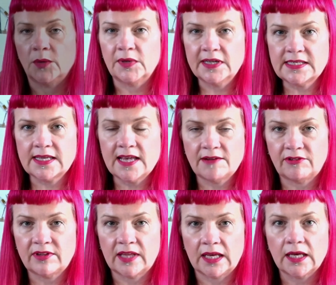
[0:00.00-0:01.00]
when I say
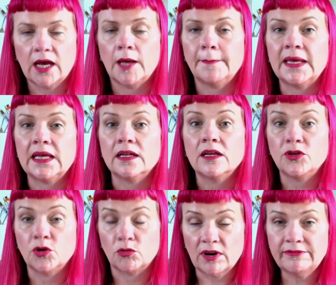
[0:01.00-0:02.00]
everything, I mean
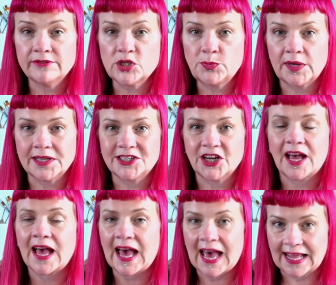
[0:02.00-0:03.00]
your reference picture
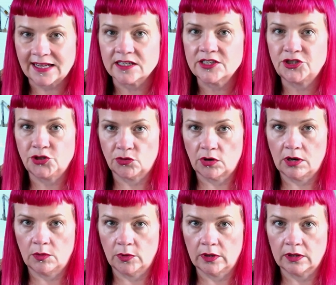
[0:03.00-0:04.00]
and your
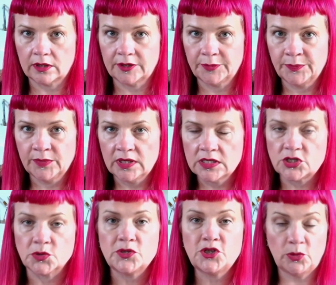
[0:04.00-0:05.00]
artwork. So
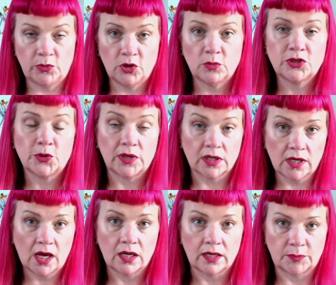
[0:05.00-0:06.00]
assuming you're doing a
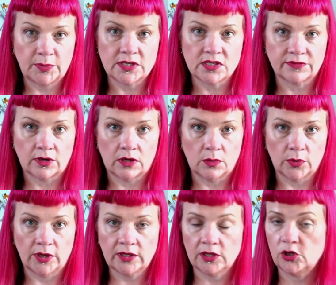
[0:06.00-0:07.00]
coloured piece of
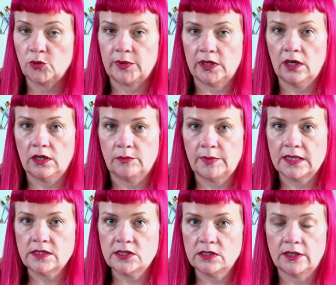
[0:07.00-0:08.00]
artwork, it could be coloured
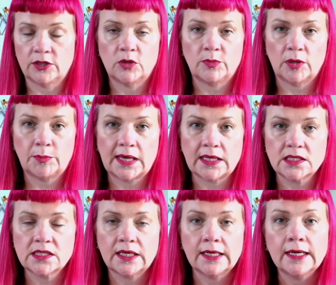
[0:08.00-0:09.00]
pencil, it could be a
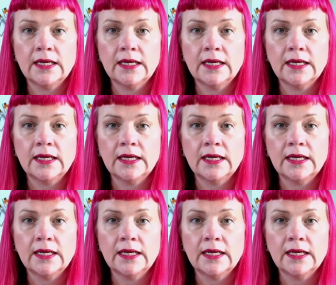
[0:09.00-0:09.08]
painting,